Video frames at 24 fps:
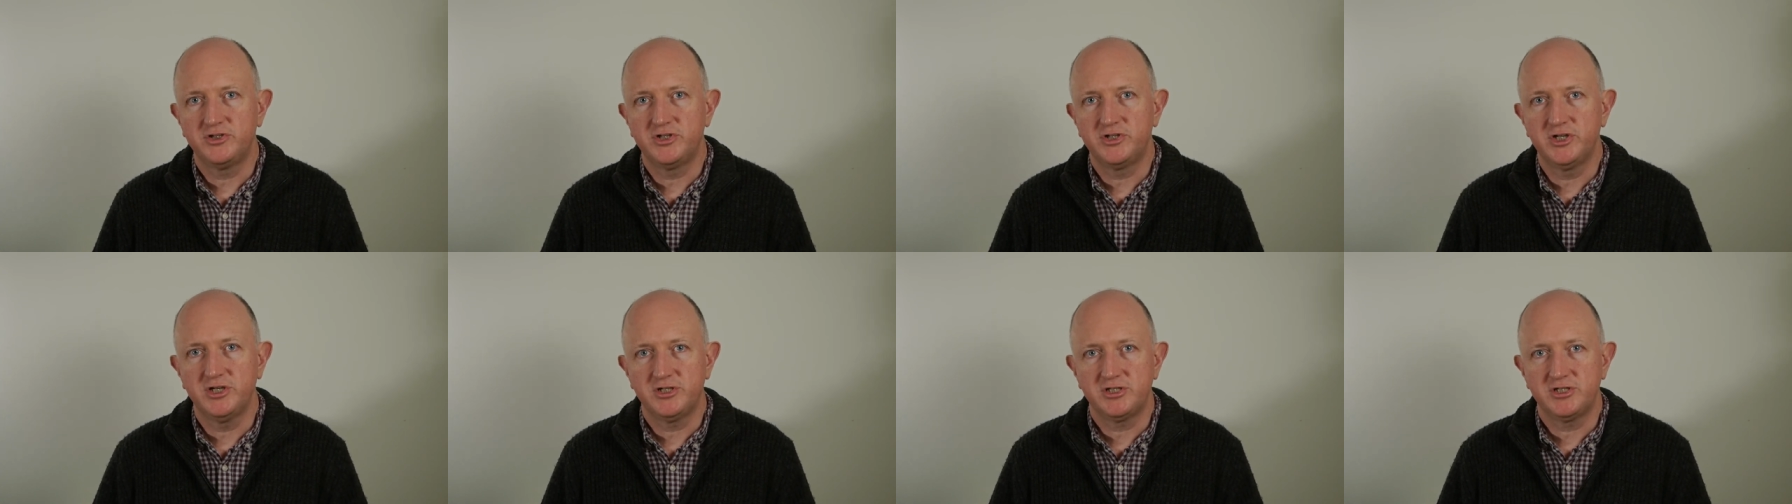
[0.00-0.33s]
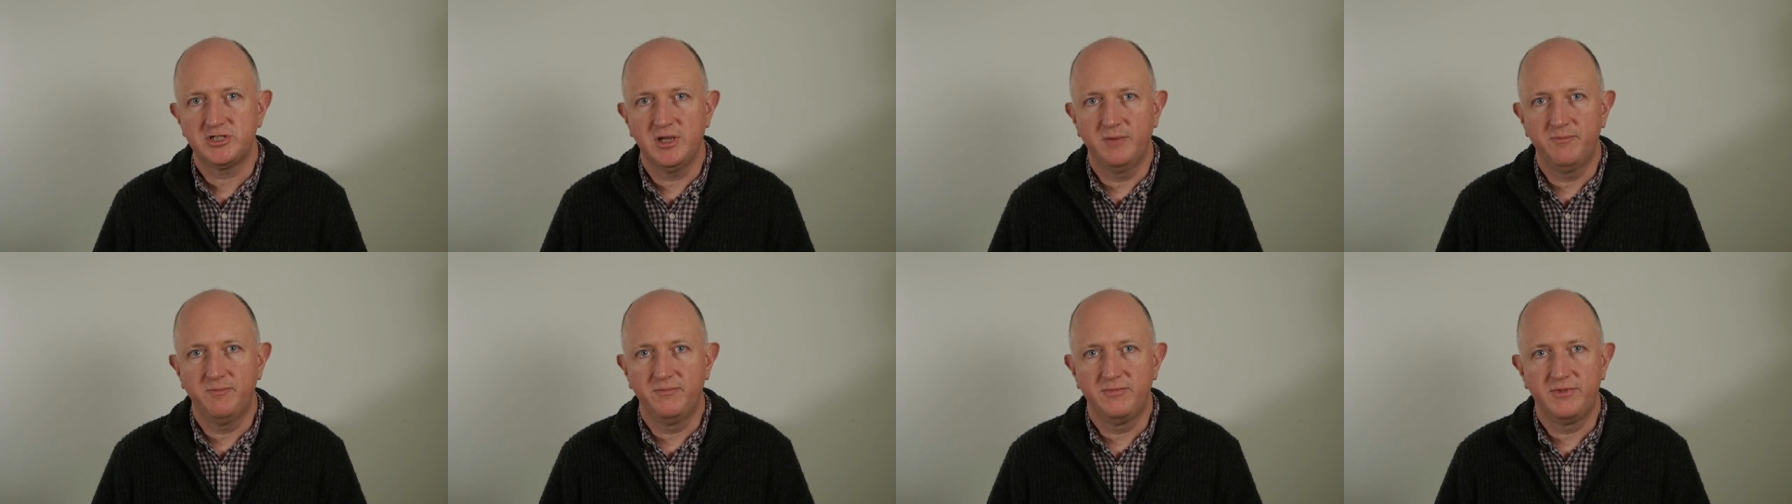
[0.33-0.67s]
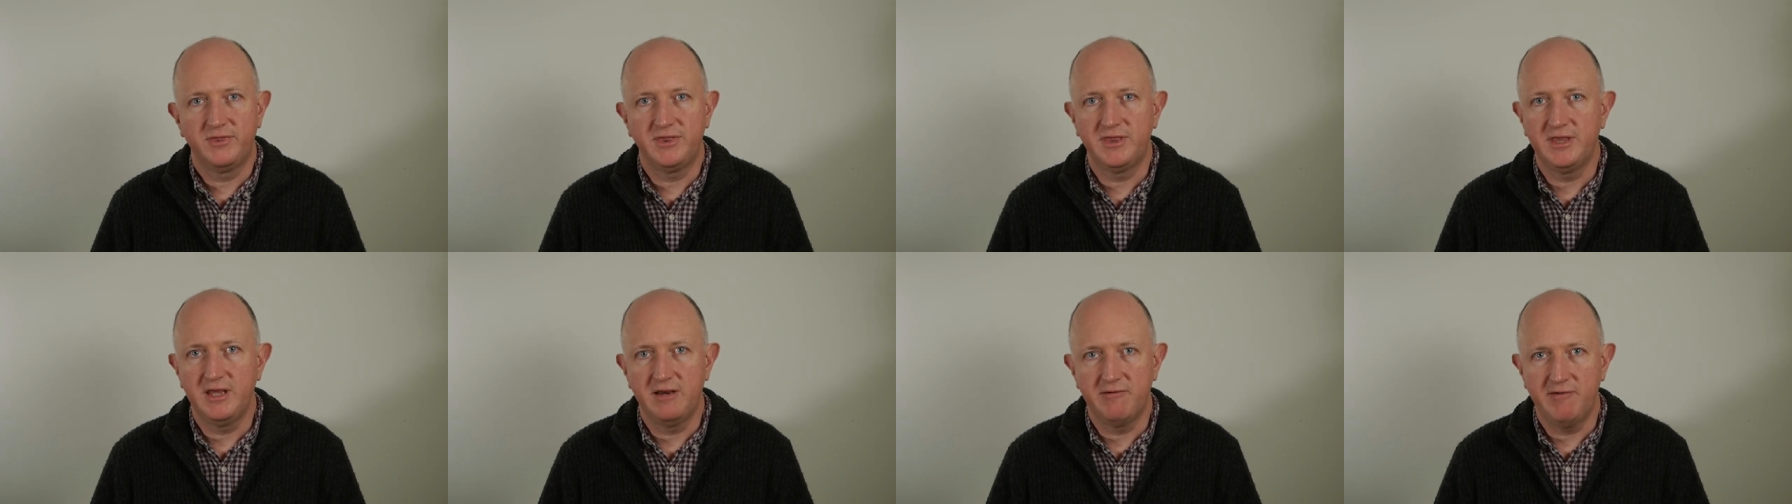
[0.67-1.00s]
just some
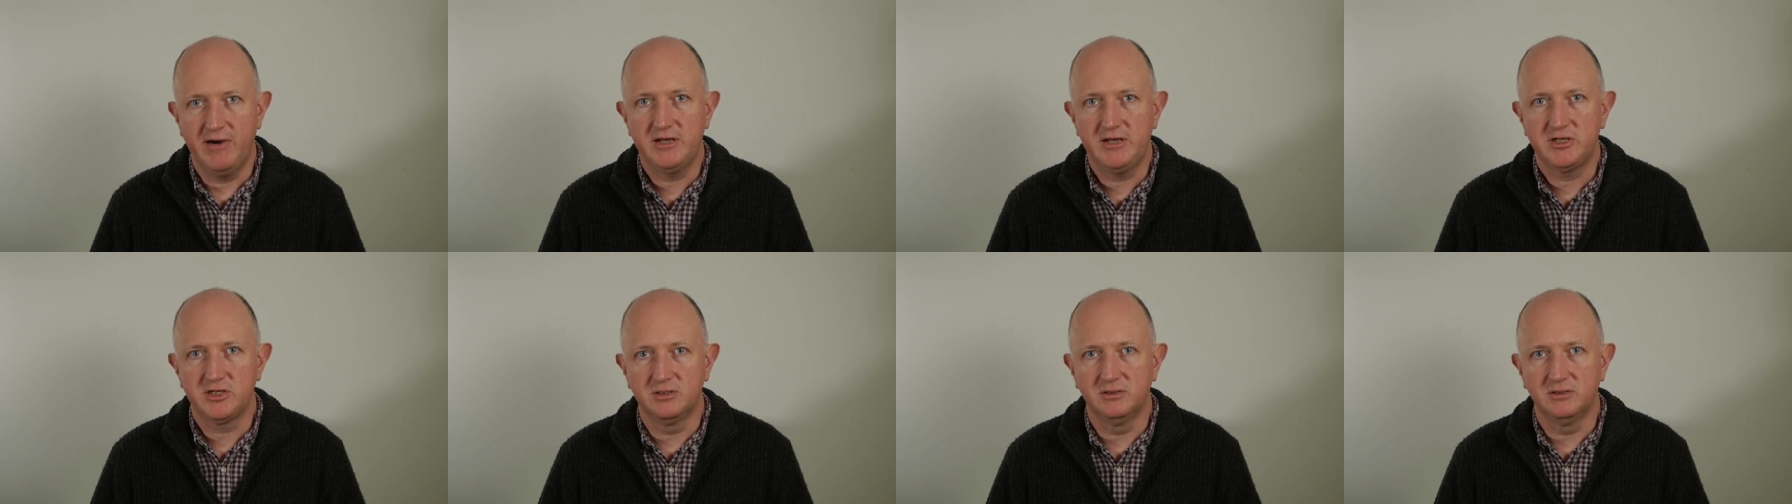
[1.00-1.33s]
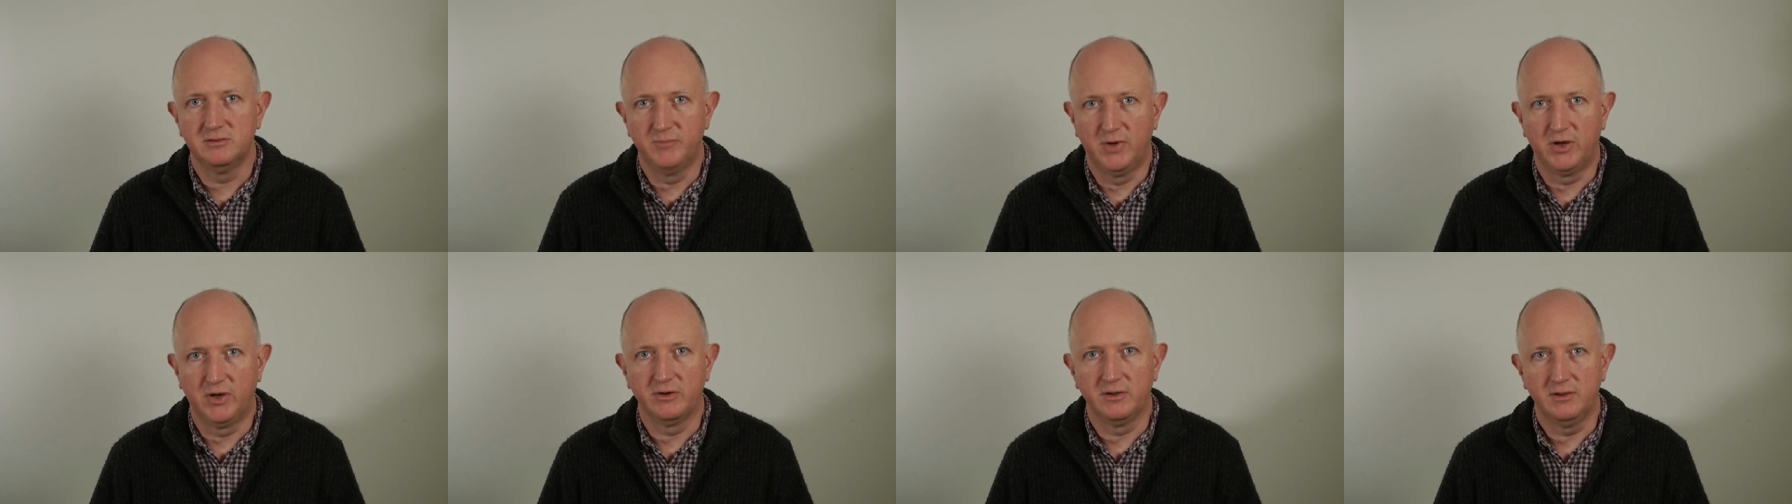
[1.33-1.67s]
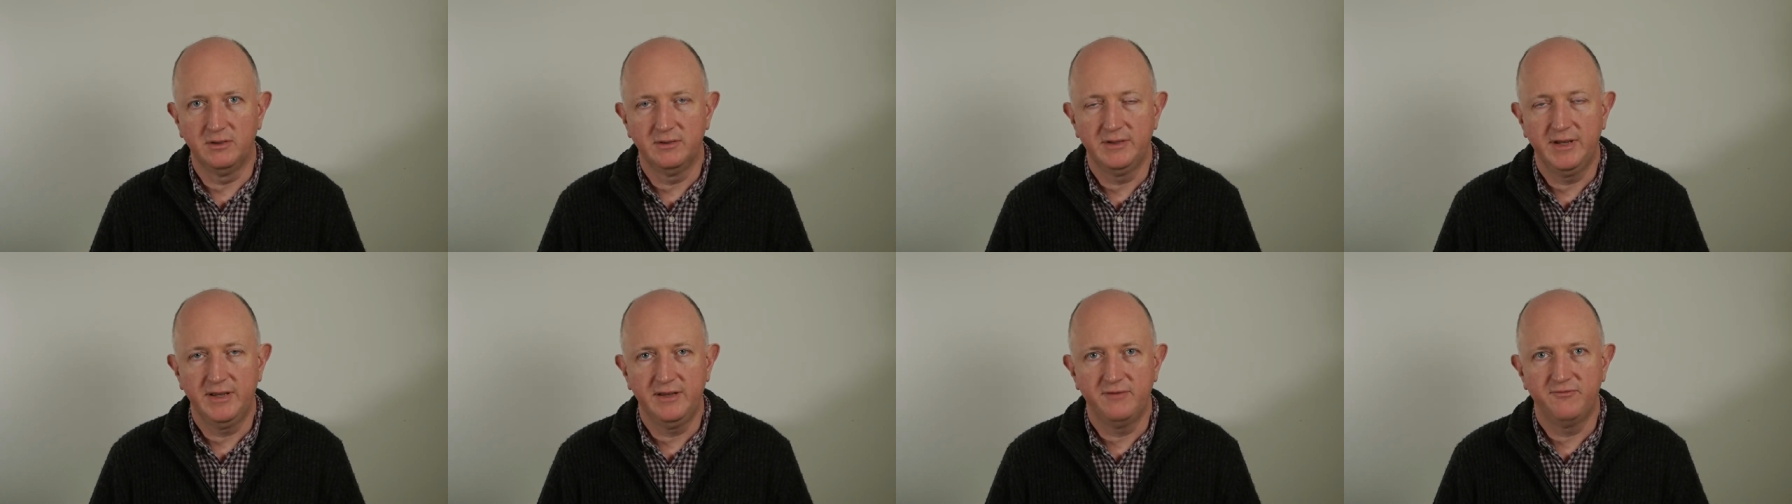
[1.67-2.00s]
theoretical
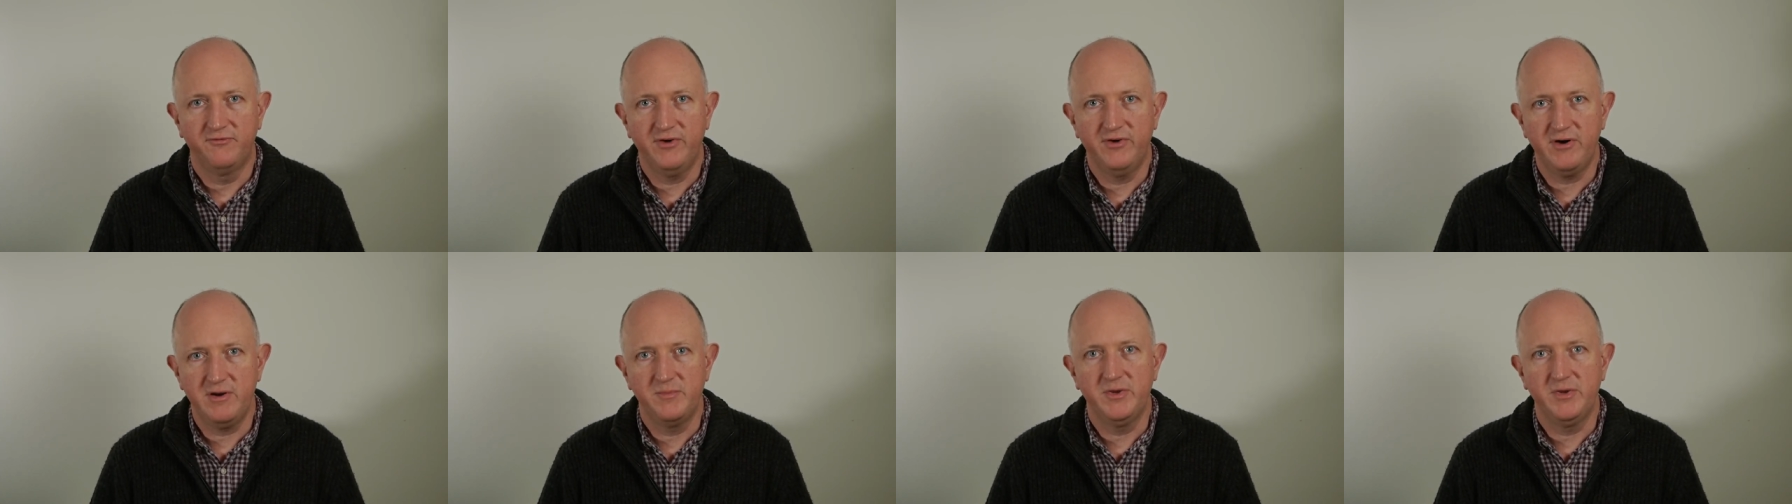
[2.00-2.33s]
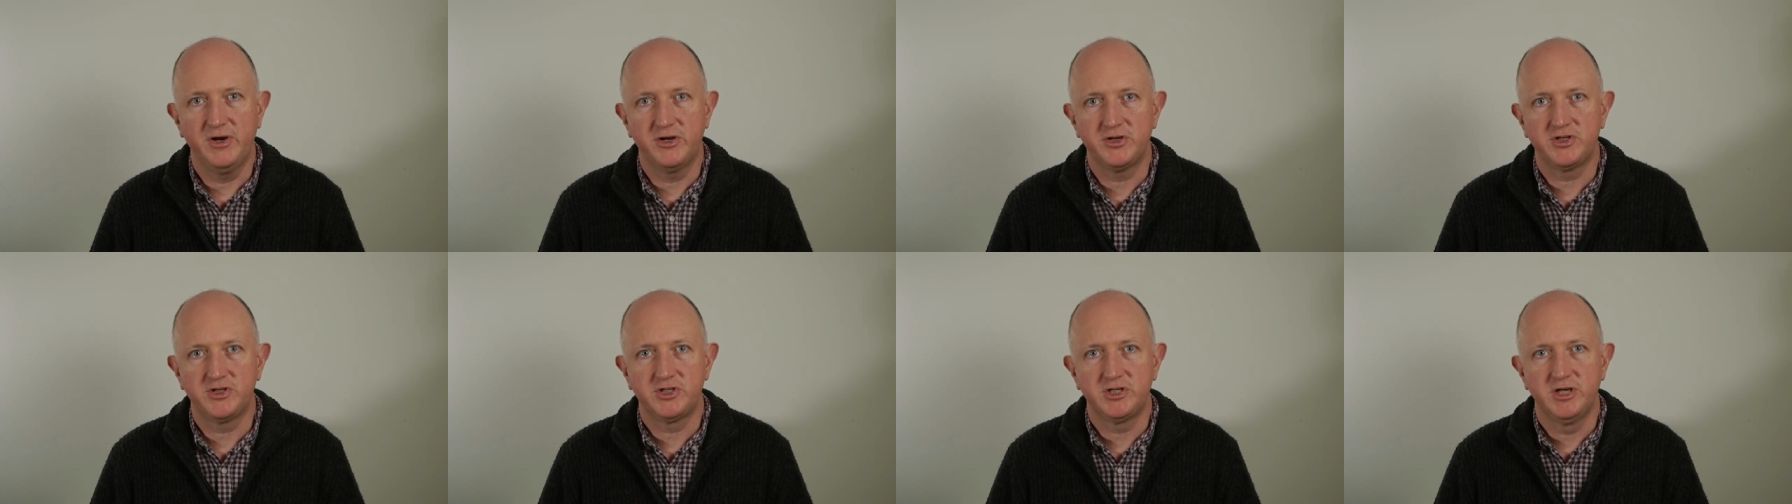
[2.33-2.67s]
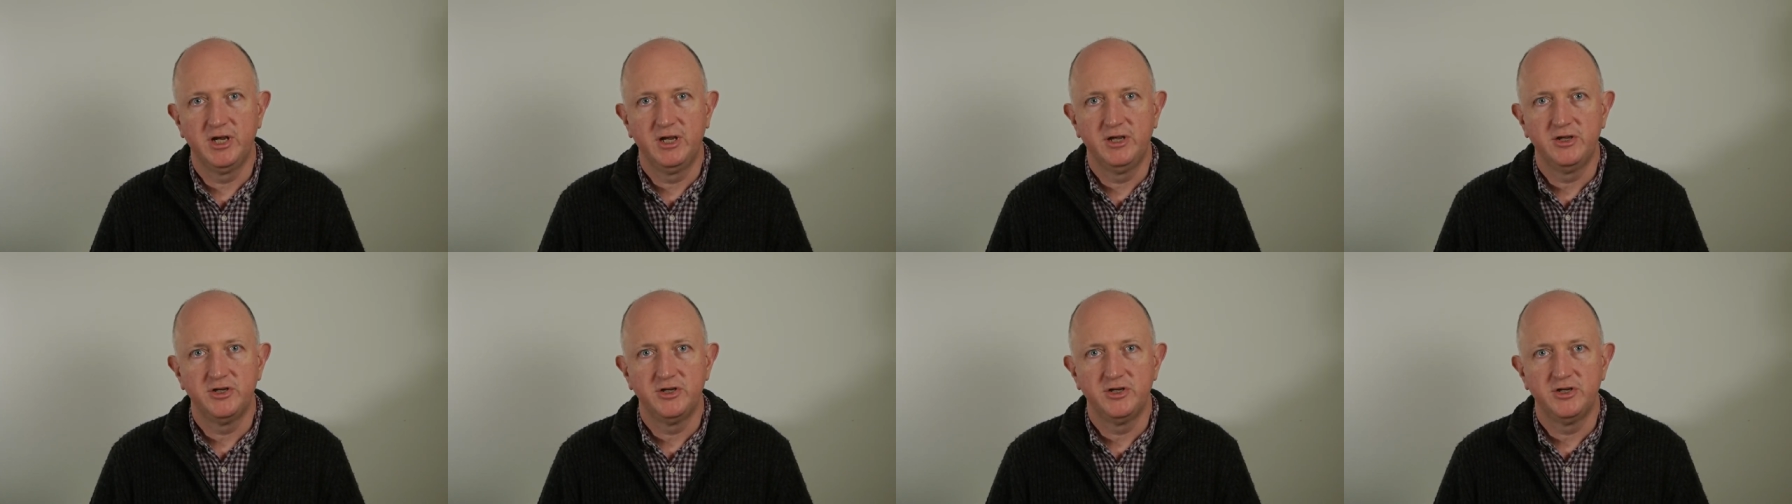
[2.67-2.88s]
model. It very much